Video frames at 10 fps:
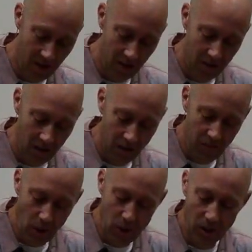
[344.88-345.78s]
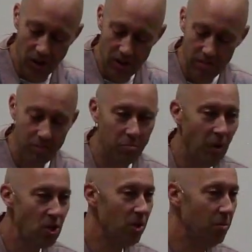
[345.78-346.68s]
Unfortunately,
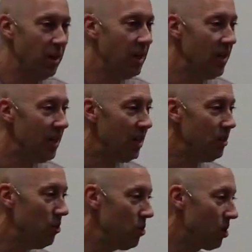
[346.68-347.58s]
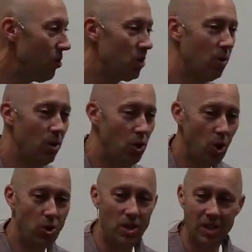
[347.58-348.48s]
much of the money that he used to restore the
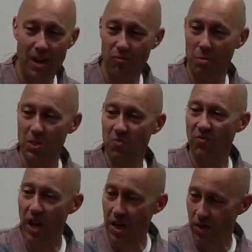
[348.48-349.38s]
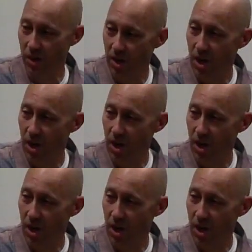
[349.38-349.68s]
churches came from his father